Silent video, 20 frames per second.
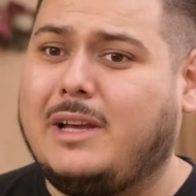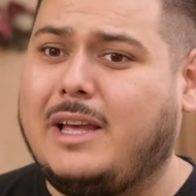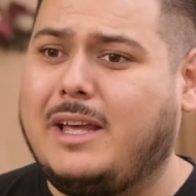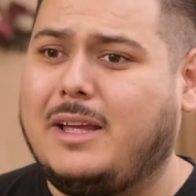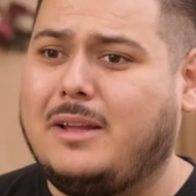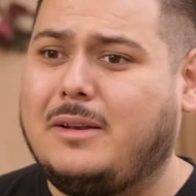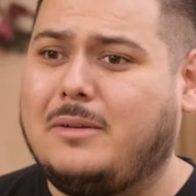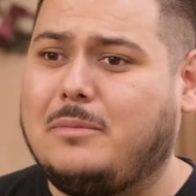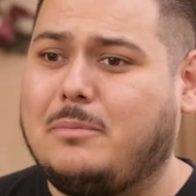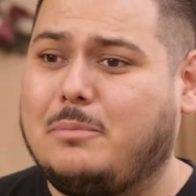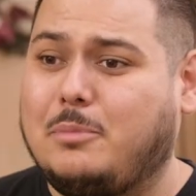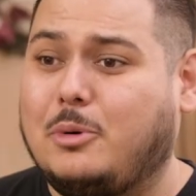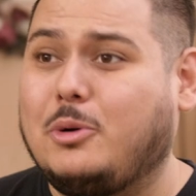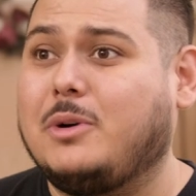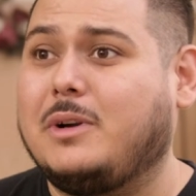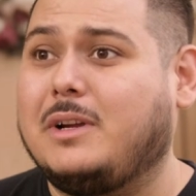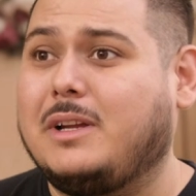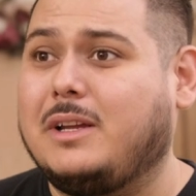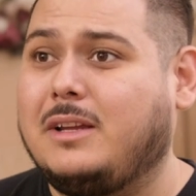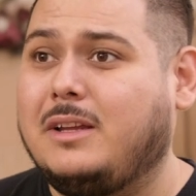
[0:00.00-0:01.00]
and
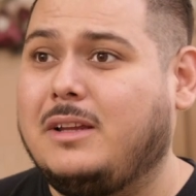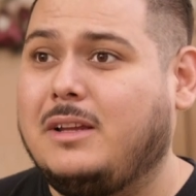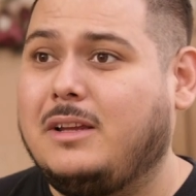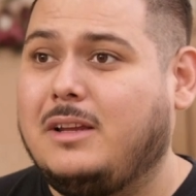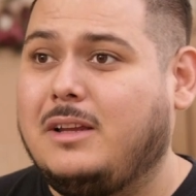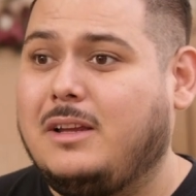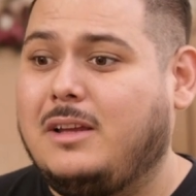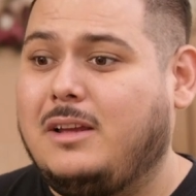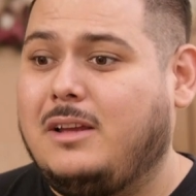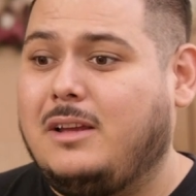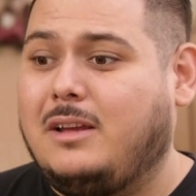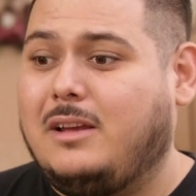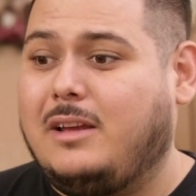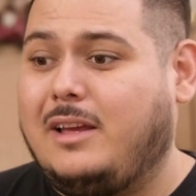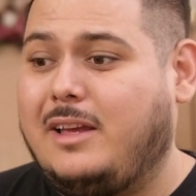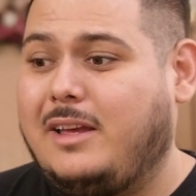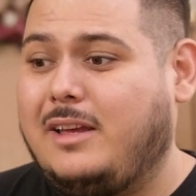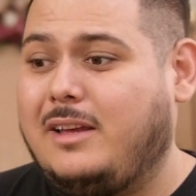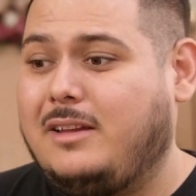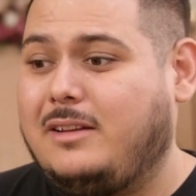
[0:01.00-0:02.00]
boring.
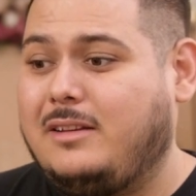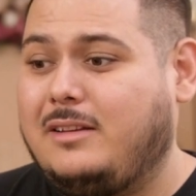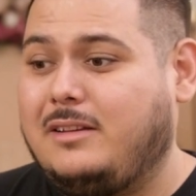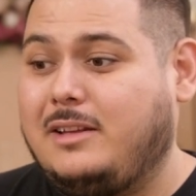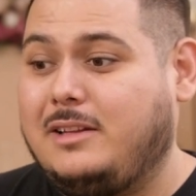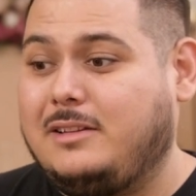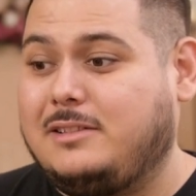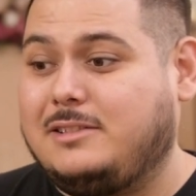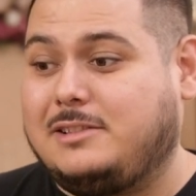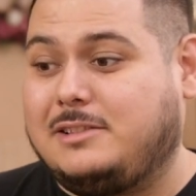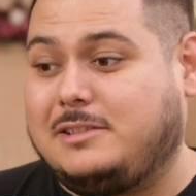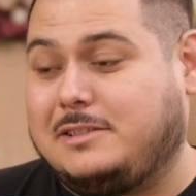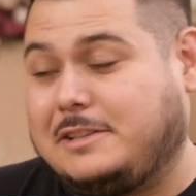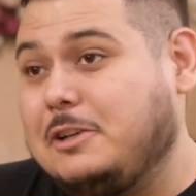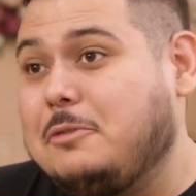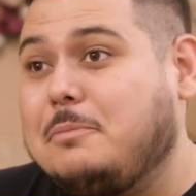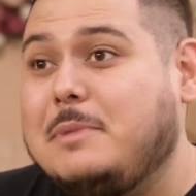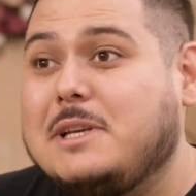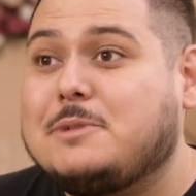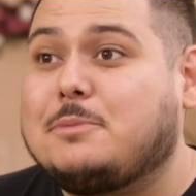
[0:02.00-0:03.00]
And it's
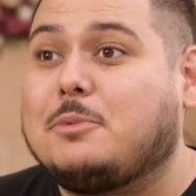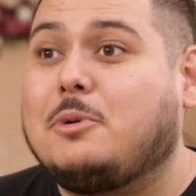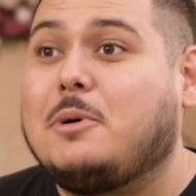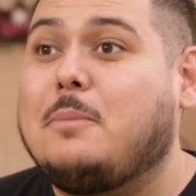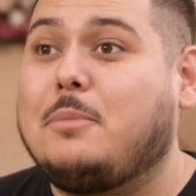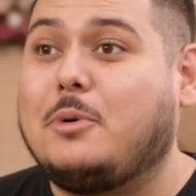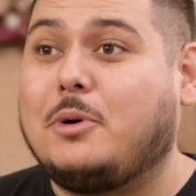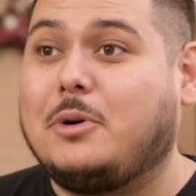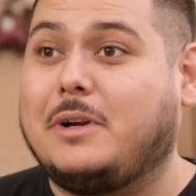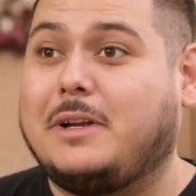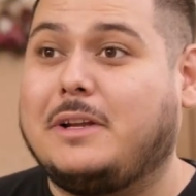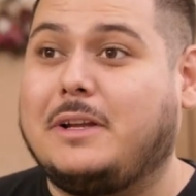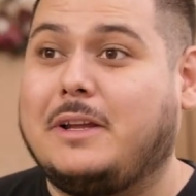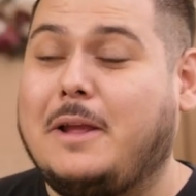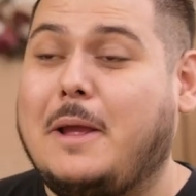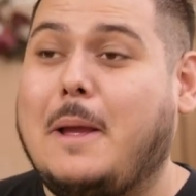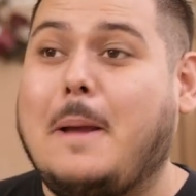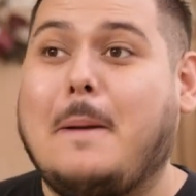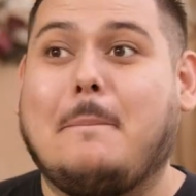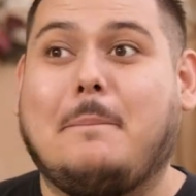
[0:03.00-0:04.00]
still miserable and boring,
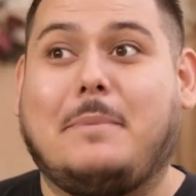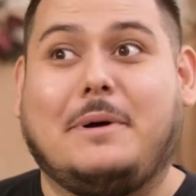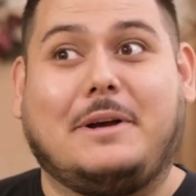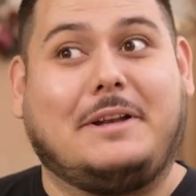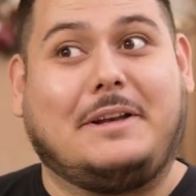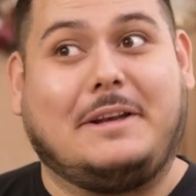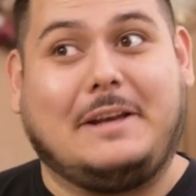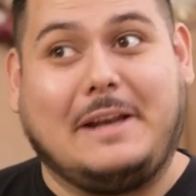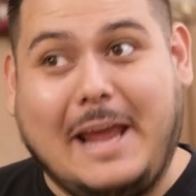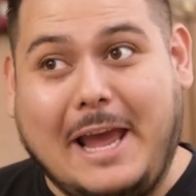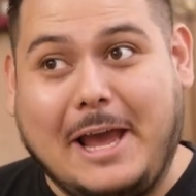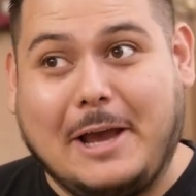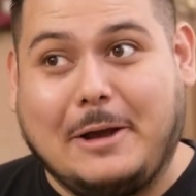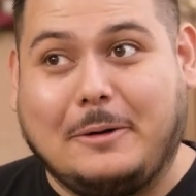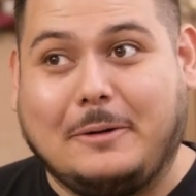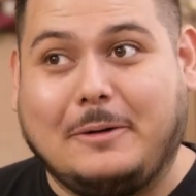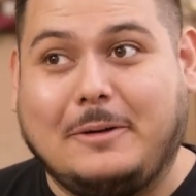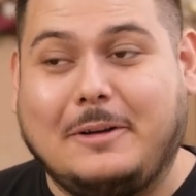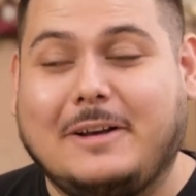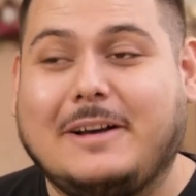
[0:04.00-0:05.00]
but
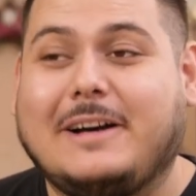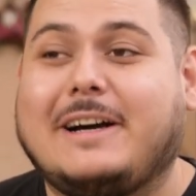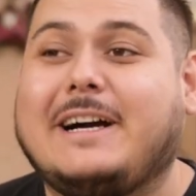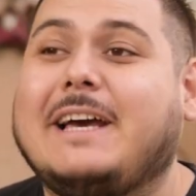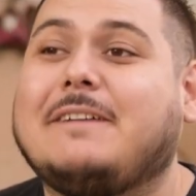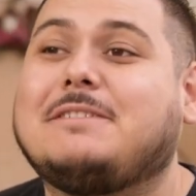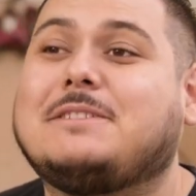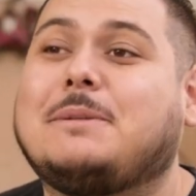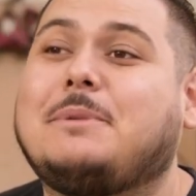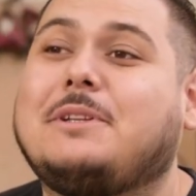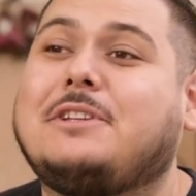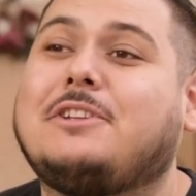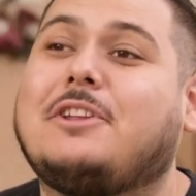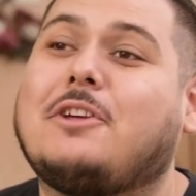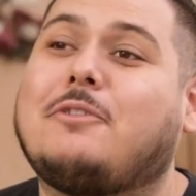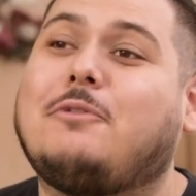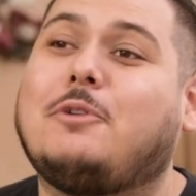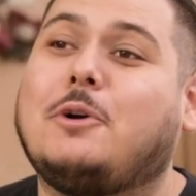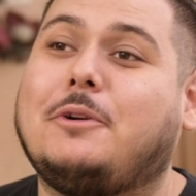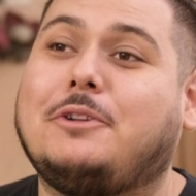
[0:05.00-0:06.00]
now I have something to
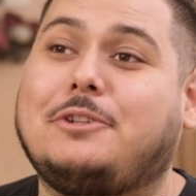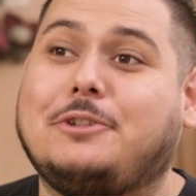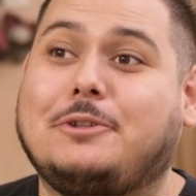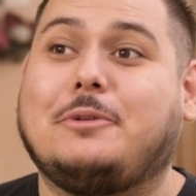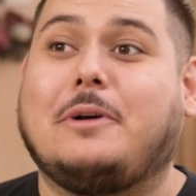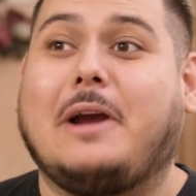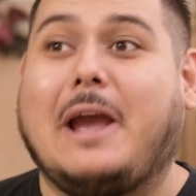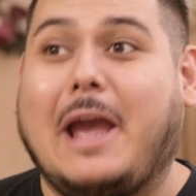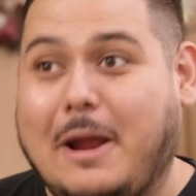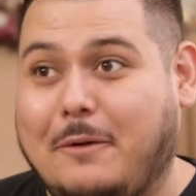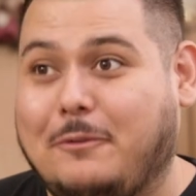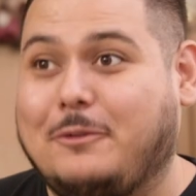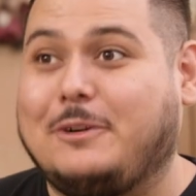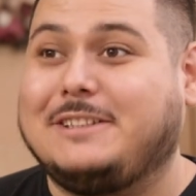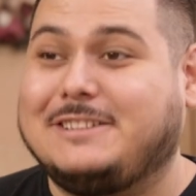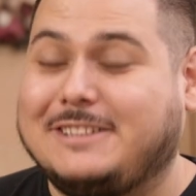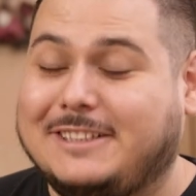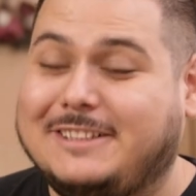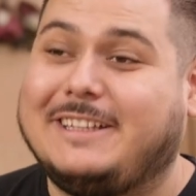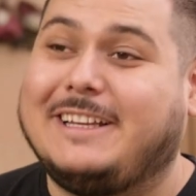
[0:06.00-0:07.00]
look forward to
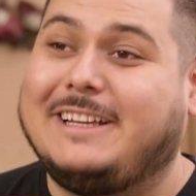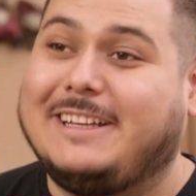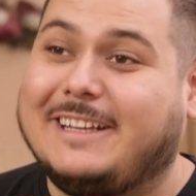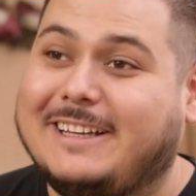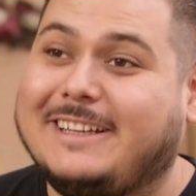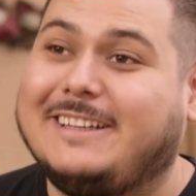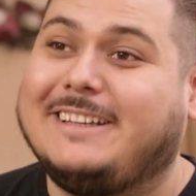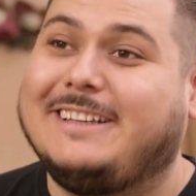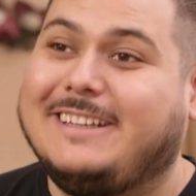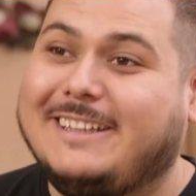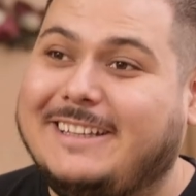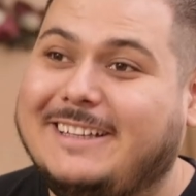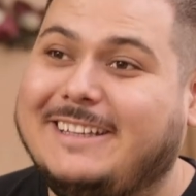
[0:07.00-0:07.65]
every Sunday night.